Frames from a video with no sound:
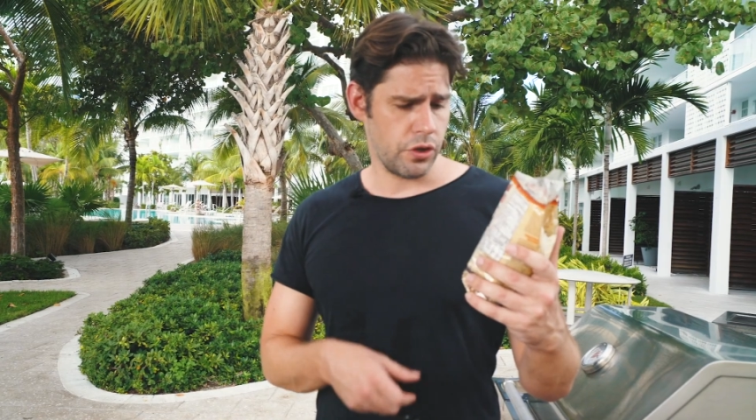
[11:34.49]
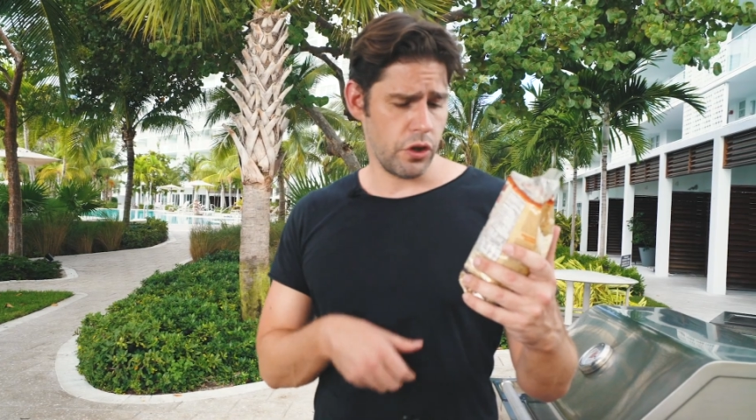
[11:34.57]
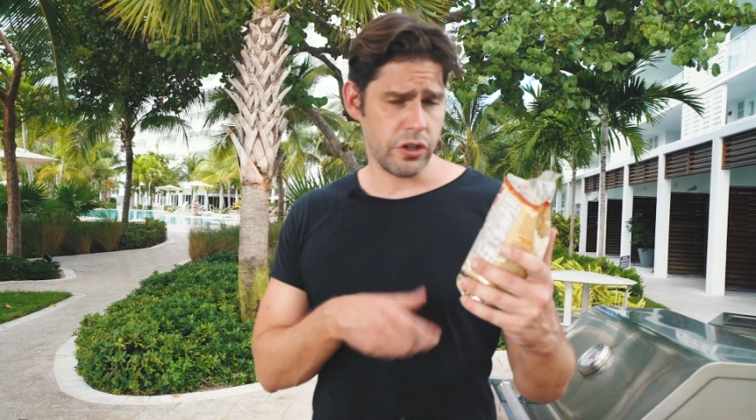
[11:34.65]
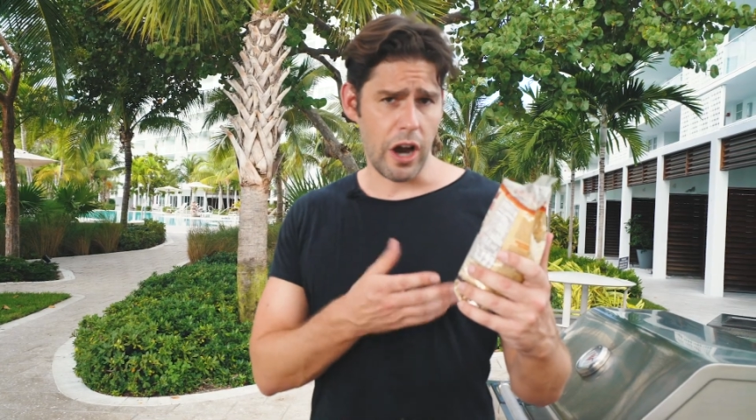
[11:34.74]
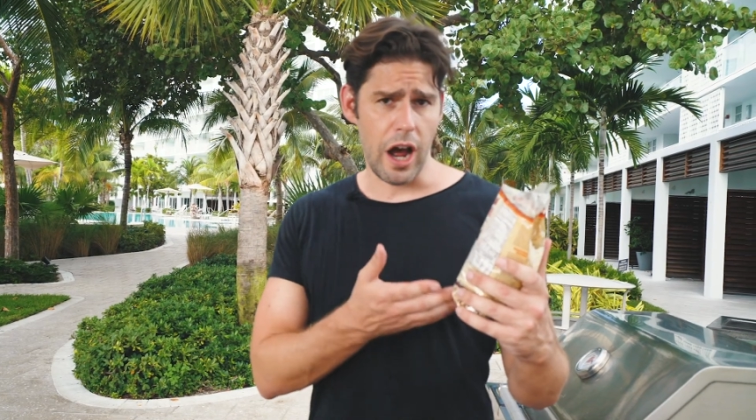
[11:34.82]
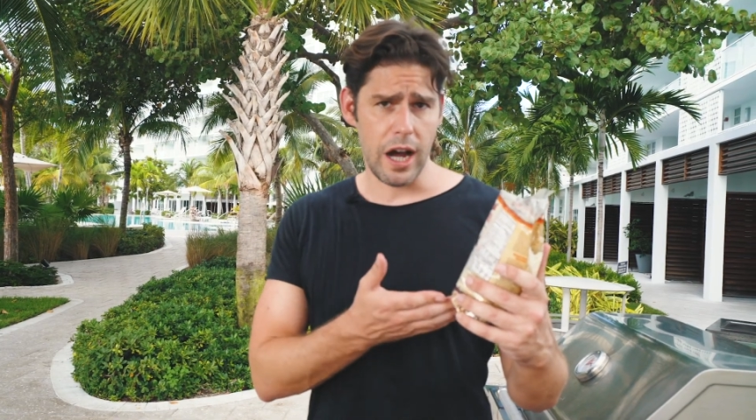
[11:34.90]

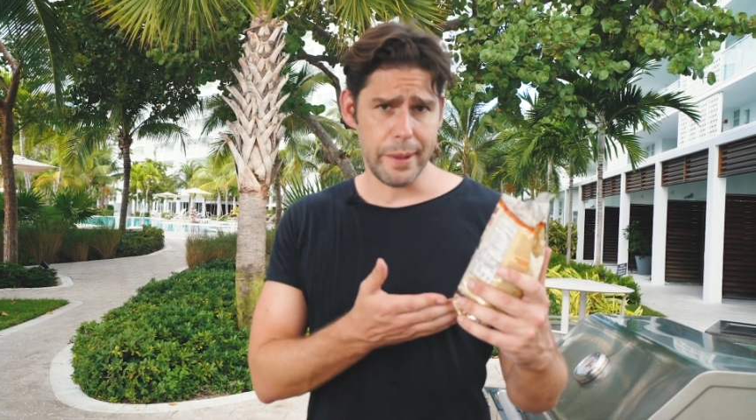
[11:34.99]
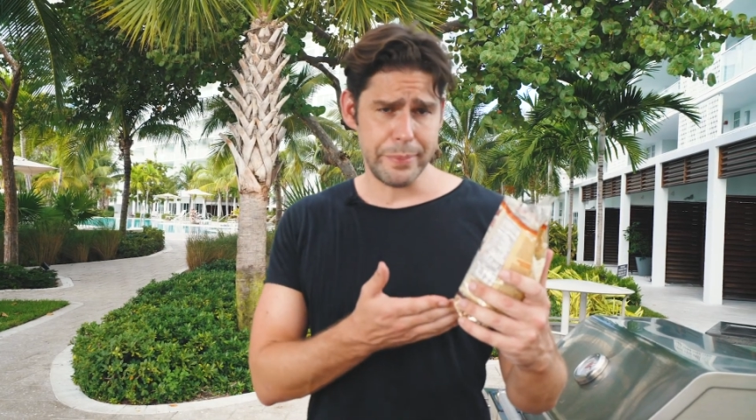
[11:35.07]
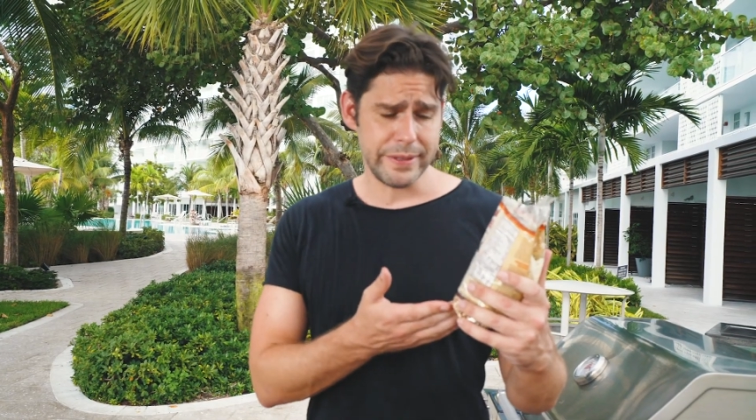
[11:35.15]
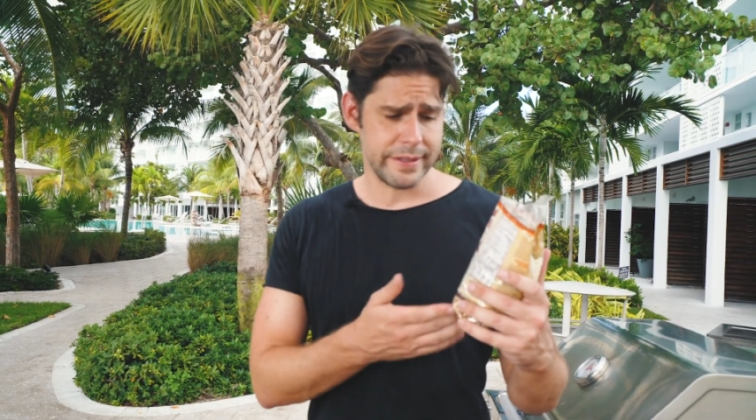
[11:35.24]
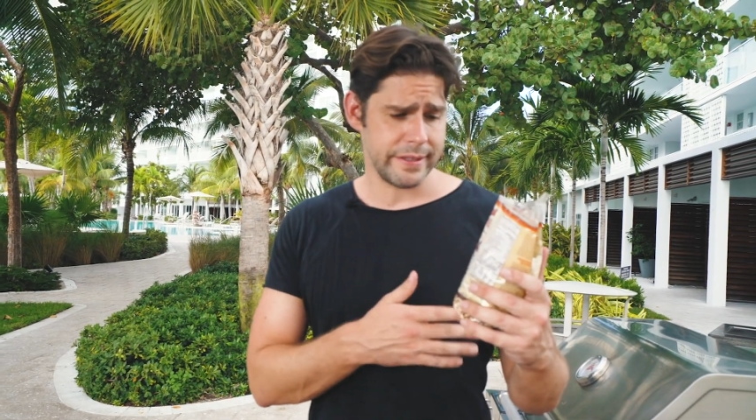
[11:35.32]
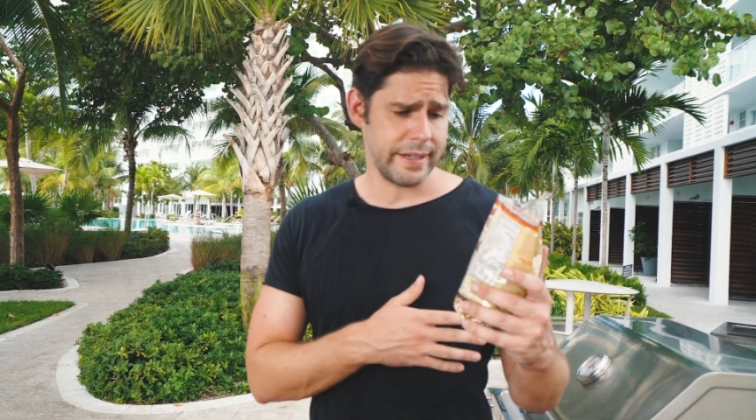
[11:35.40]
good
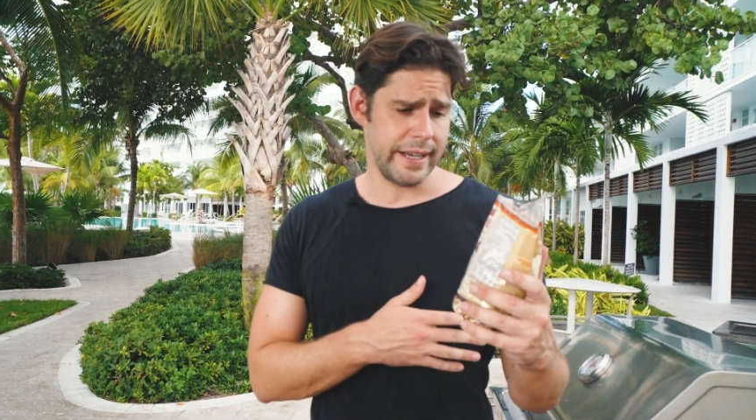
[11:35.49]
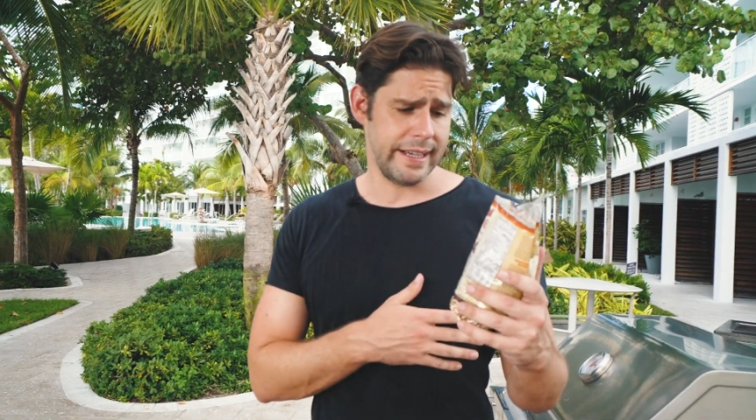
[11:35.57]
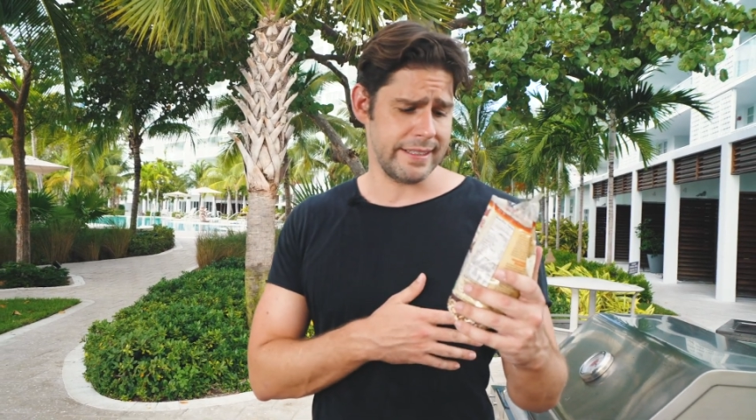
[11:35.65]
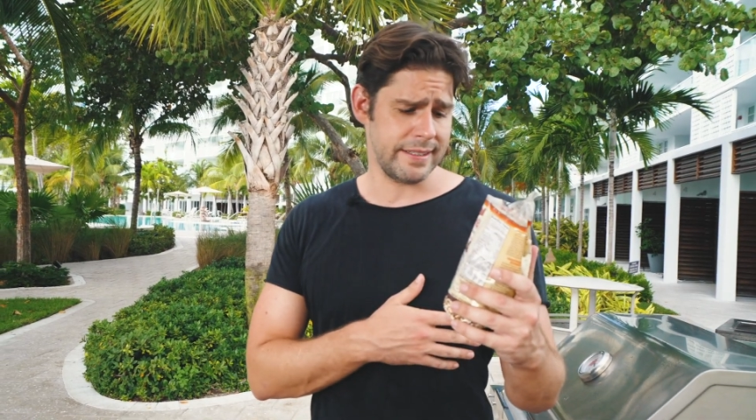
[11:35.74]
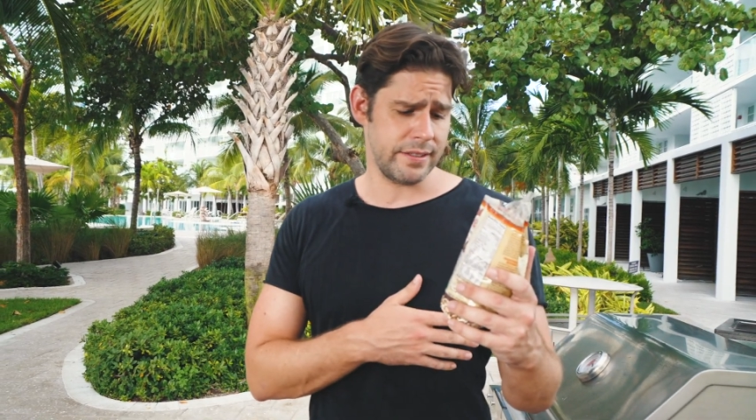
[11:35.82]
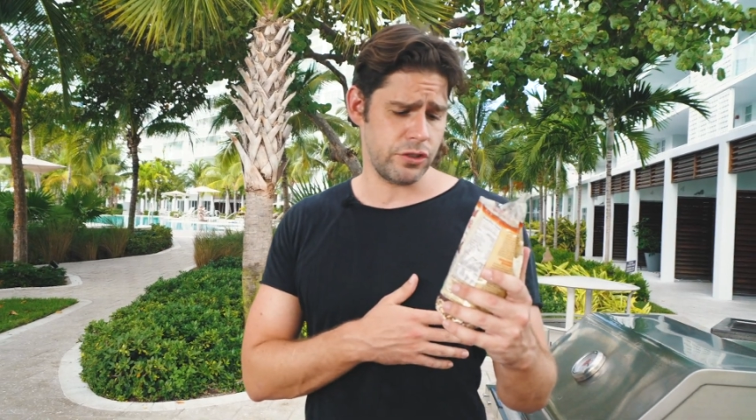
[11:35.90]
carbs,
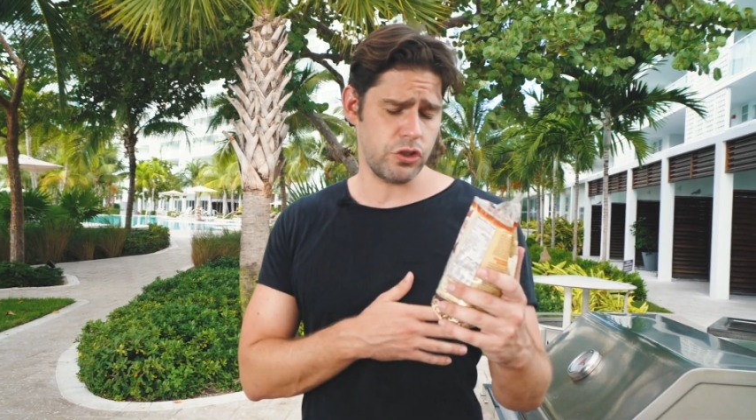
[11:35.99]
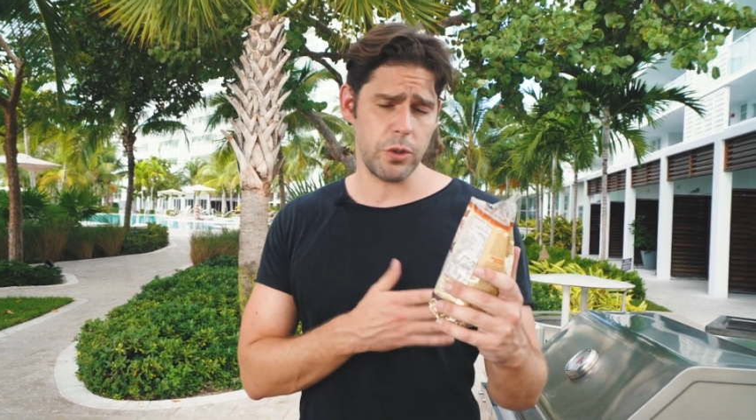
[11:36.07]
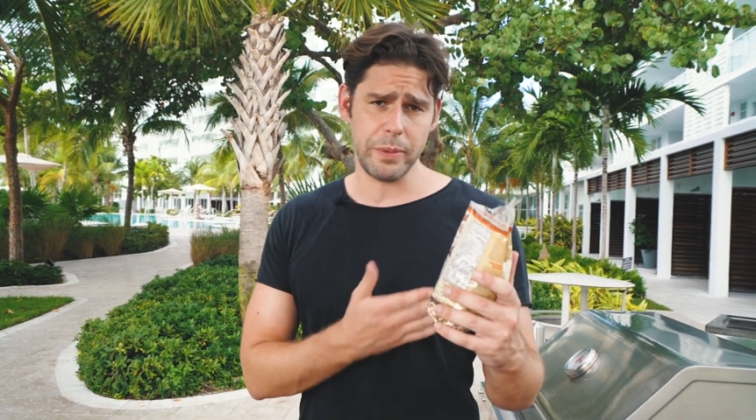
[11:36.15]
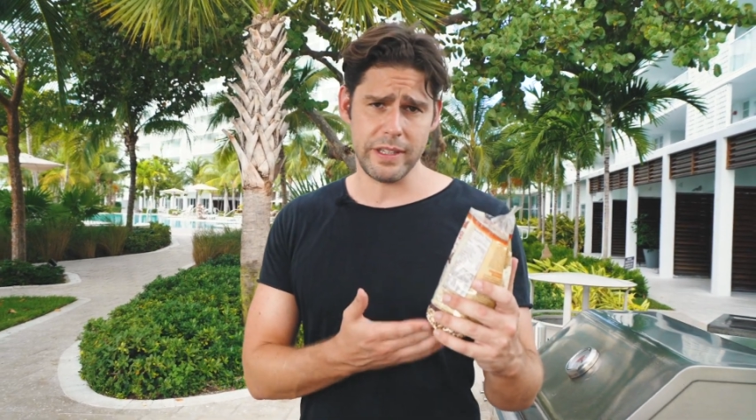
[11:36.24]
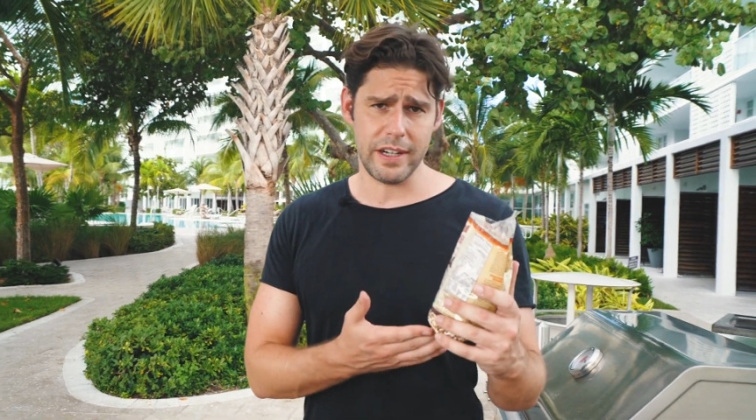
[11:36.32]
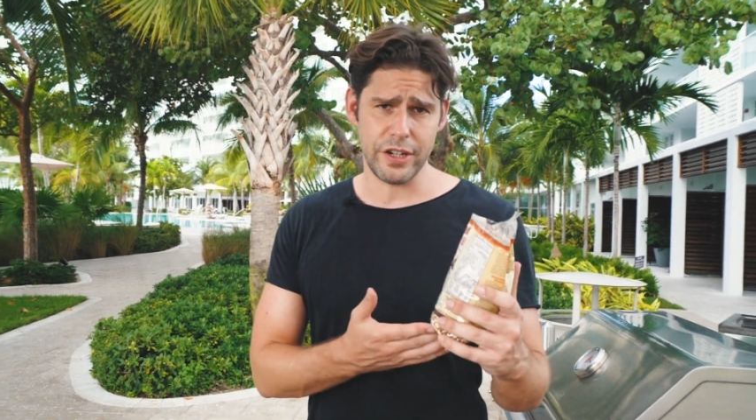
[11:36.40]
it's
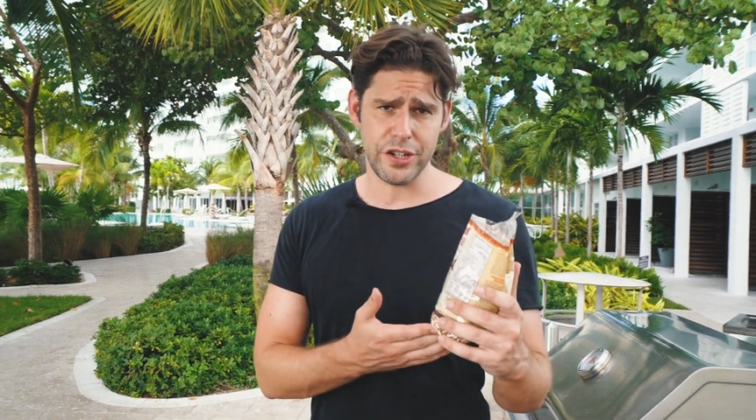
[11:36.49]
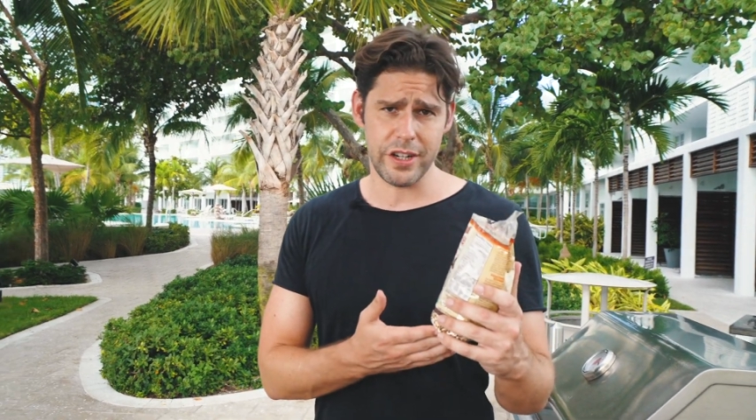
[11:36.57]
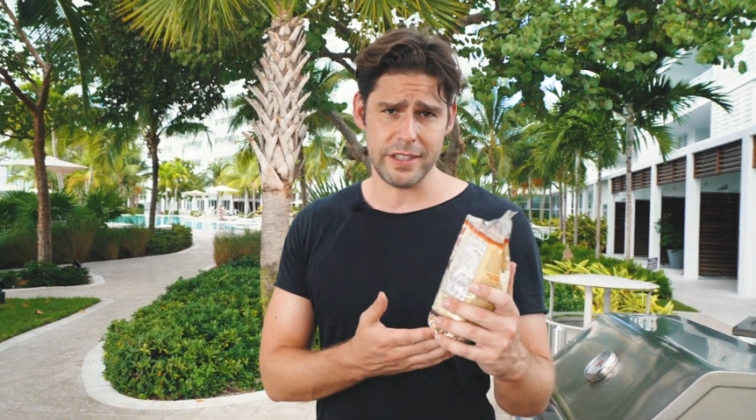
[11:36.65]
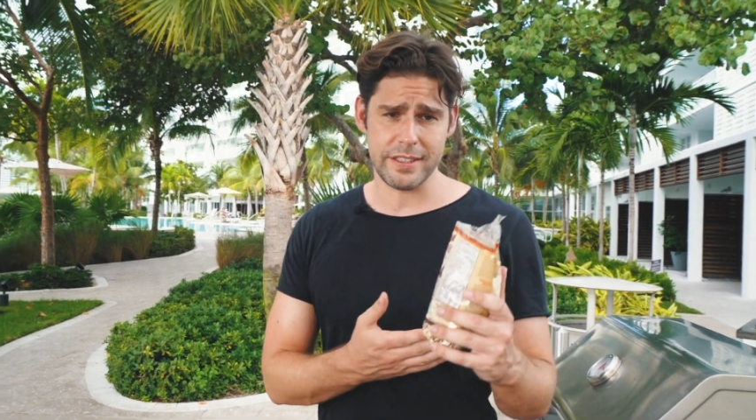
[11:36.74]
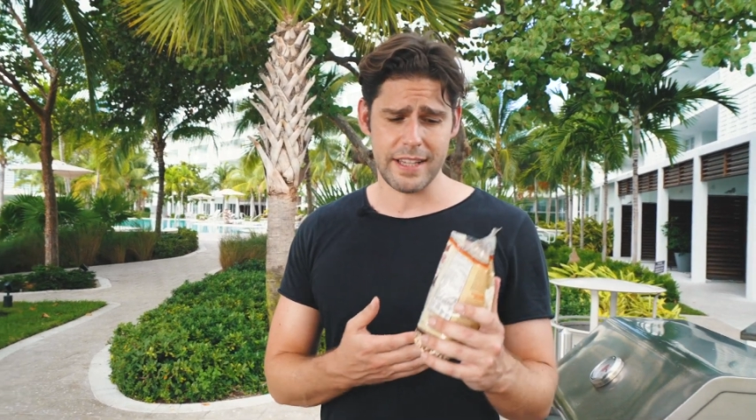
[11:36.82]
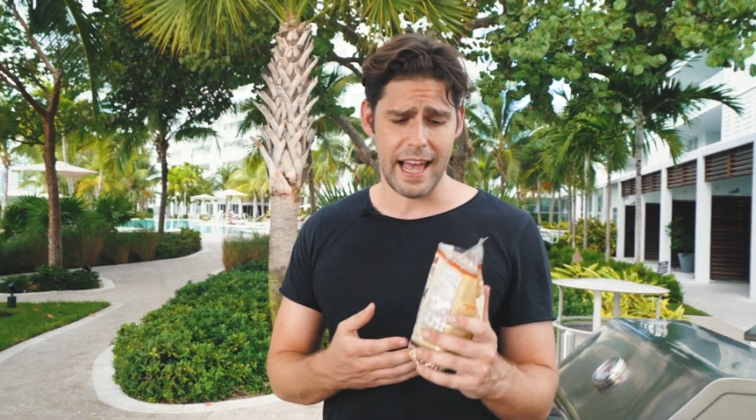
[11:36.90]
super delicious,